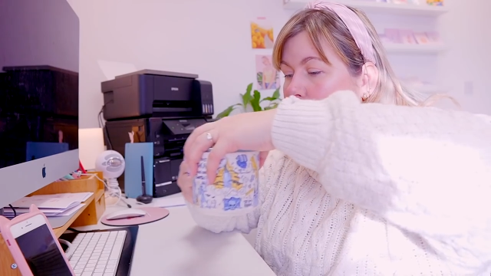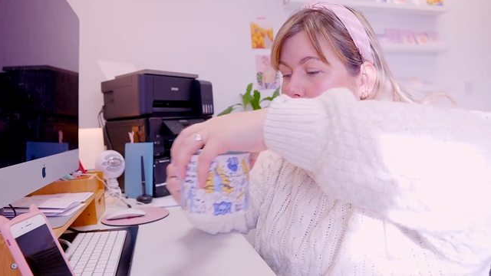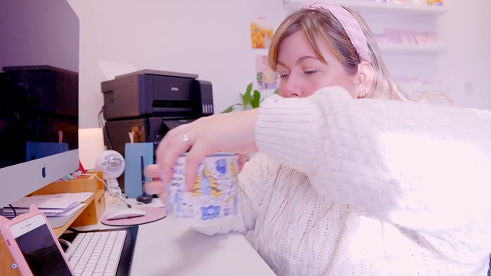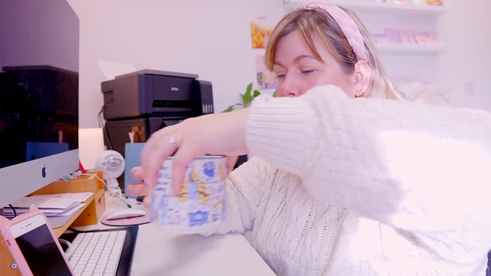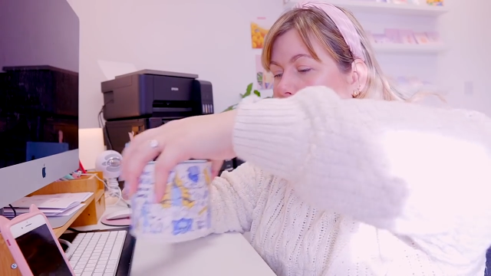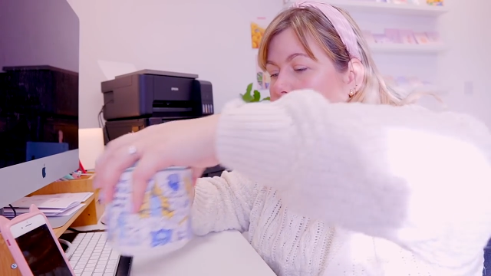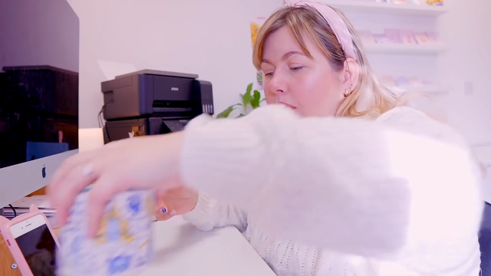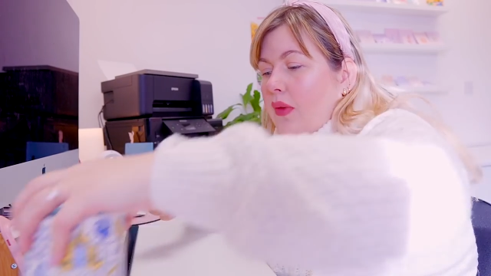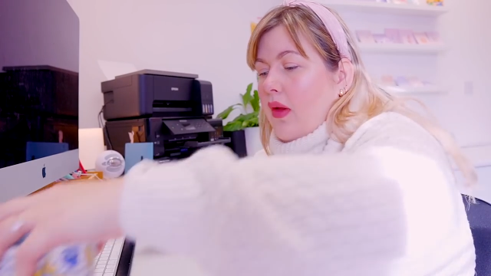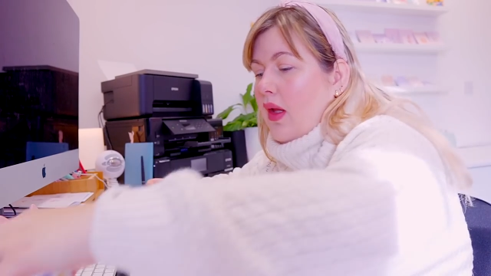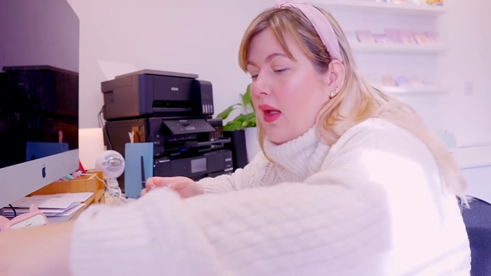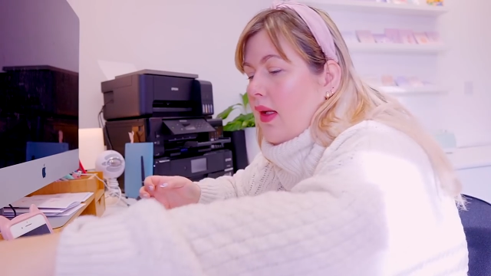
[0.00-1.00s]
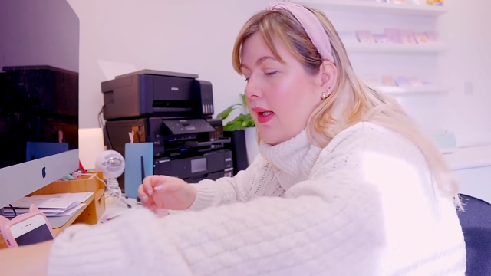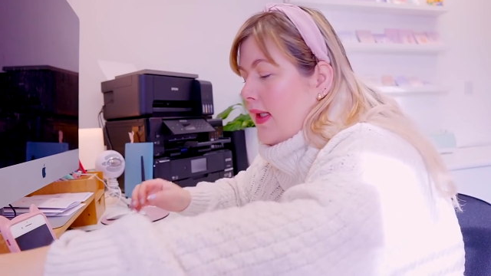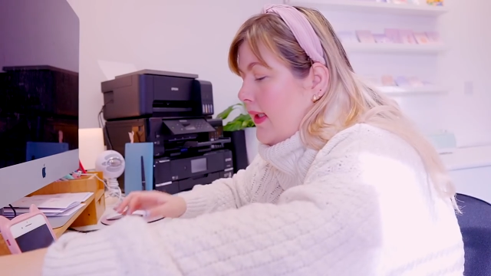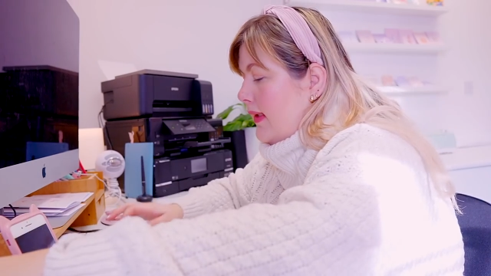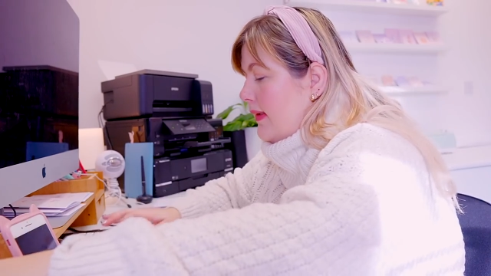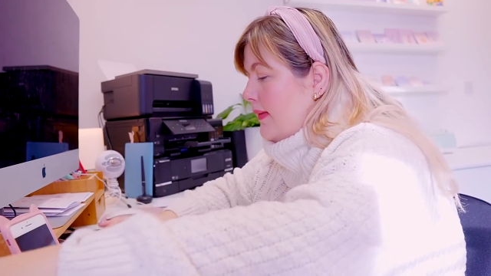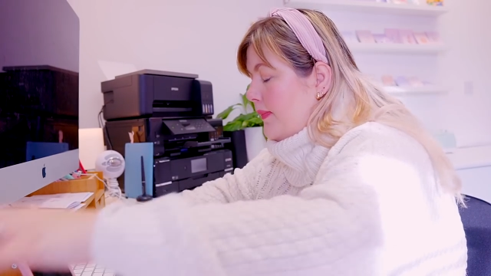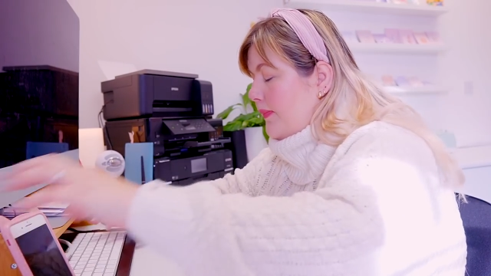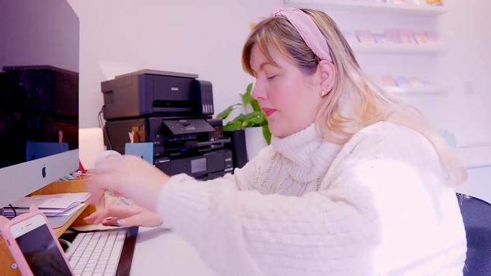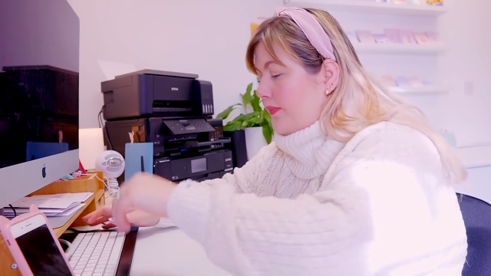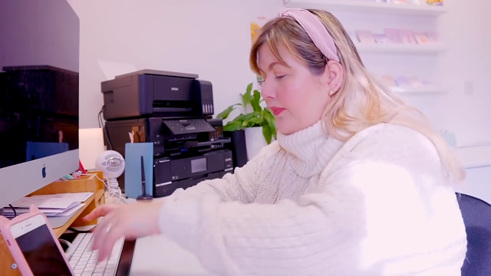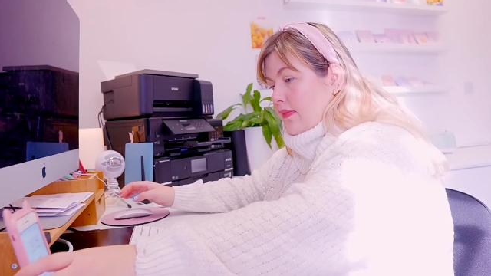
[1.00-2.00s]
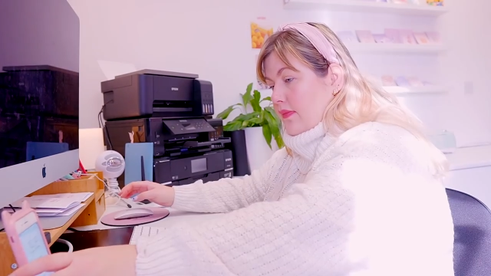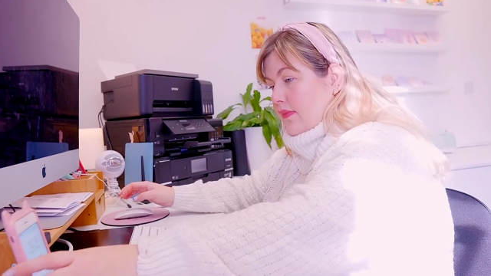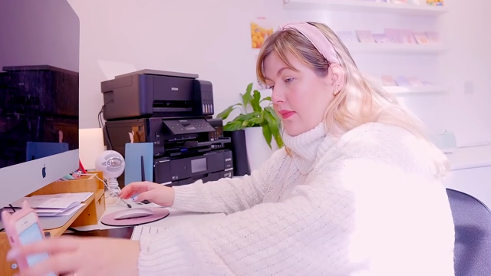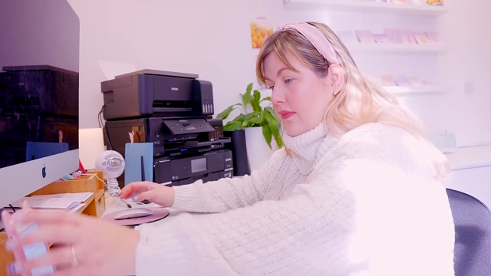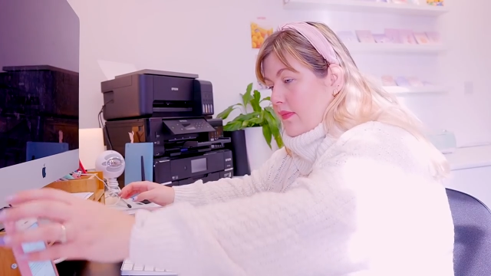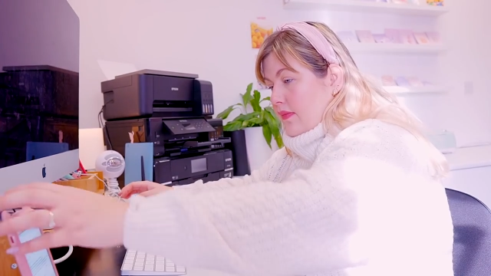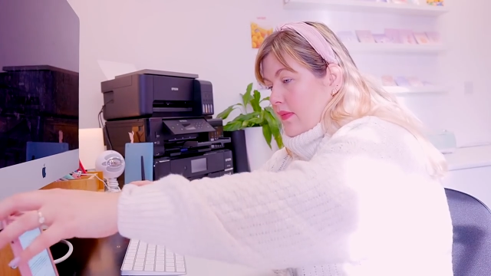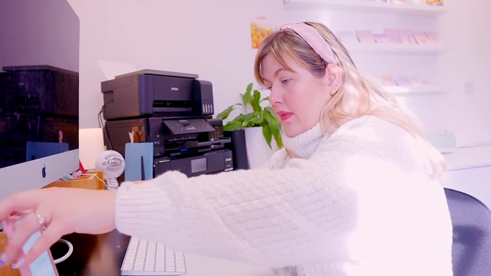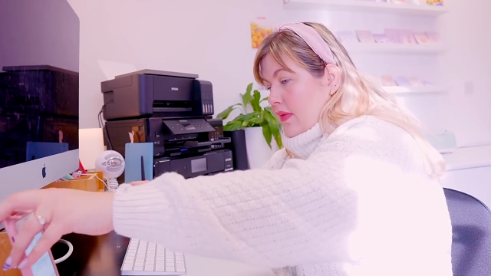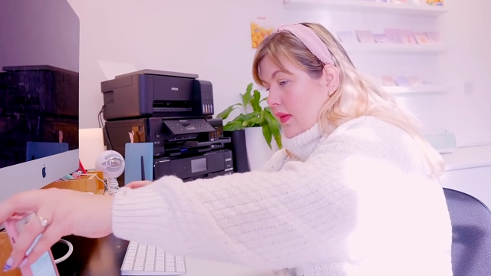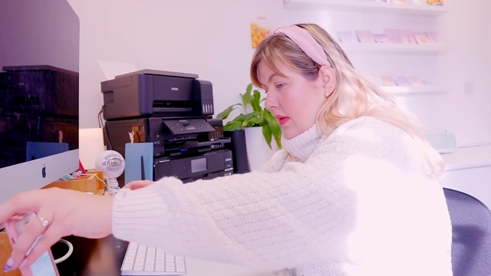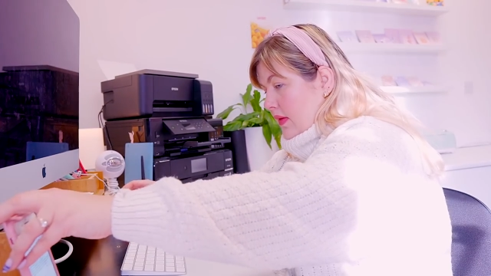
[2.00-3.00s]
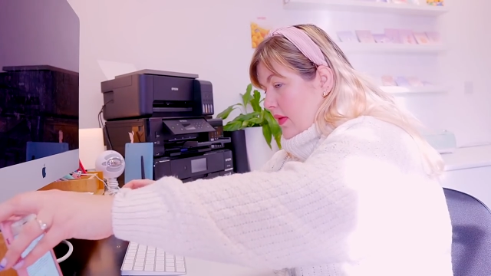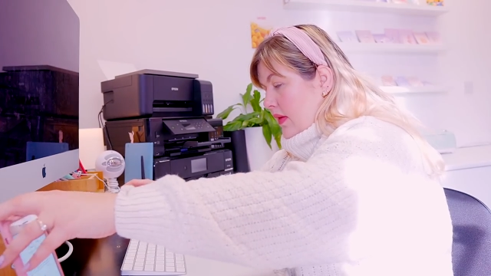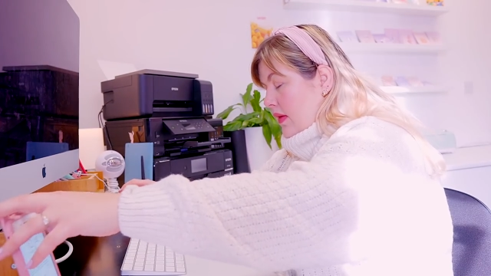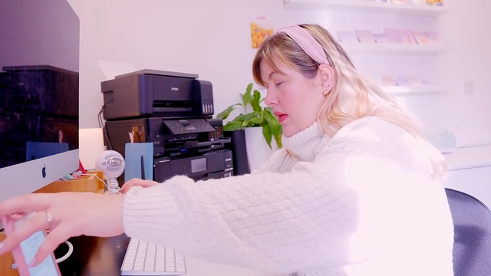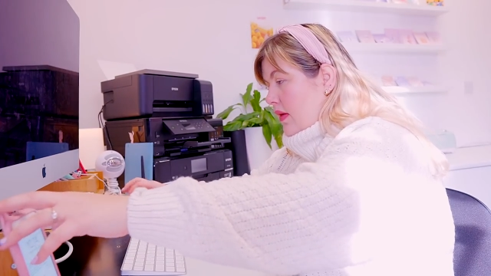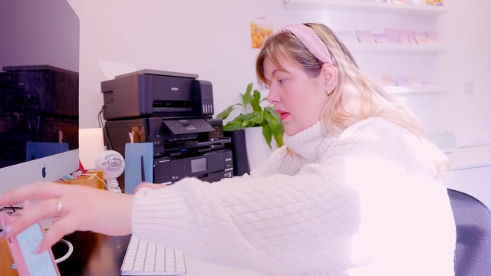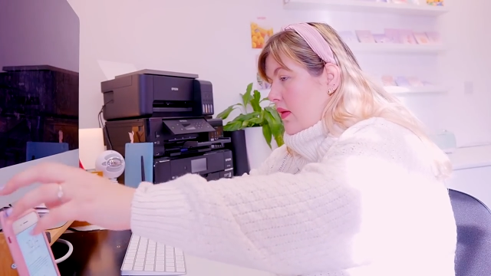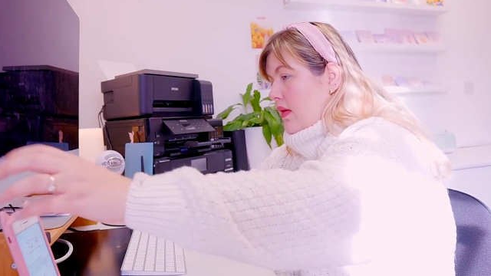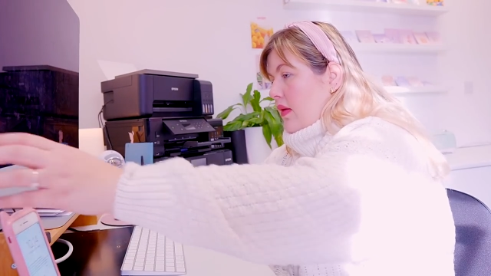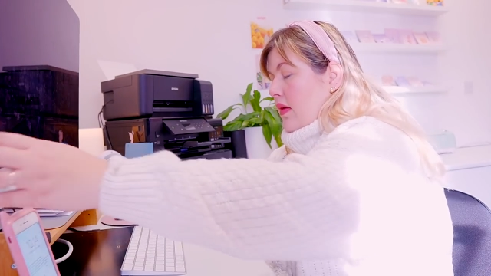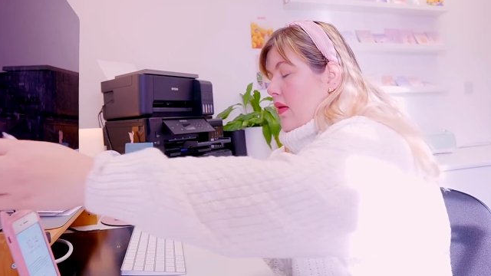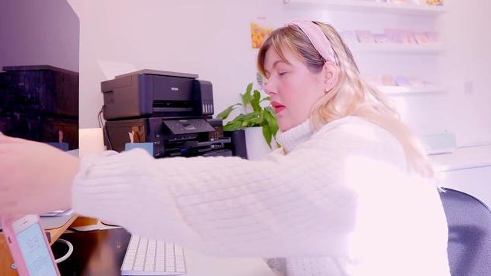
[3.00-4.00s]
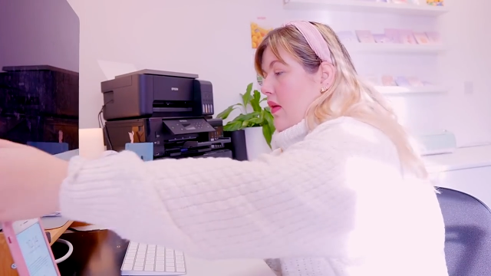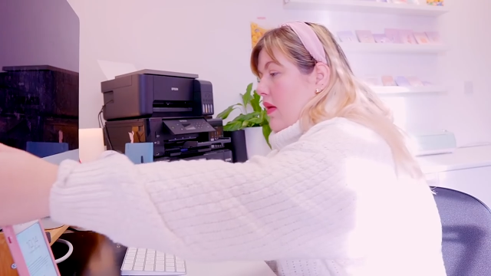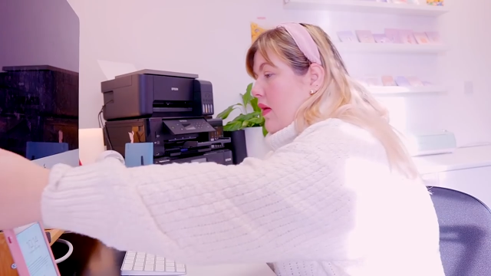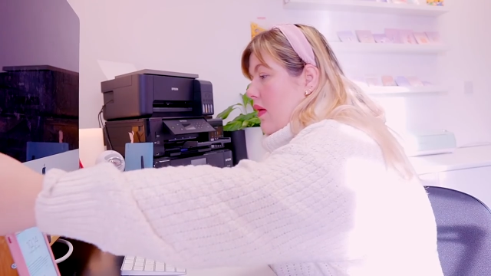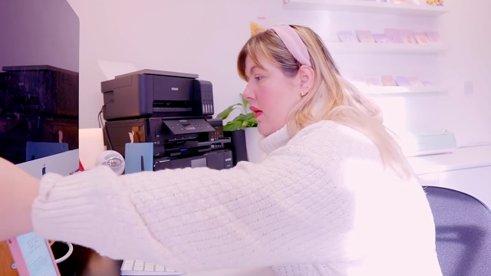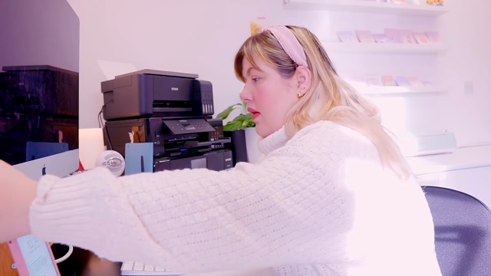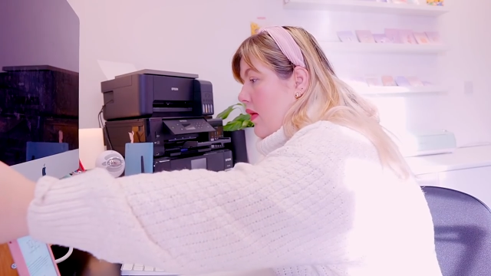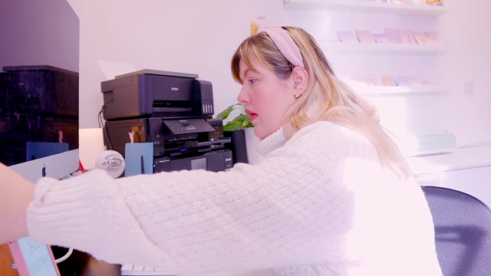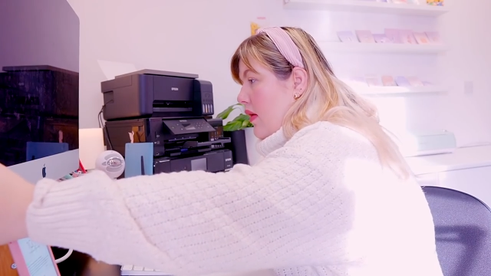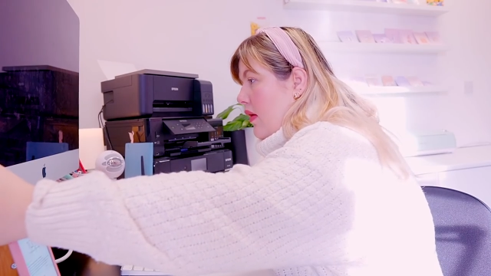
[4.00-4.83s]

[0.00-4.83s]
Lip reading: No one is speaking in this clip.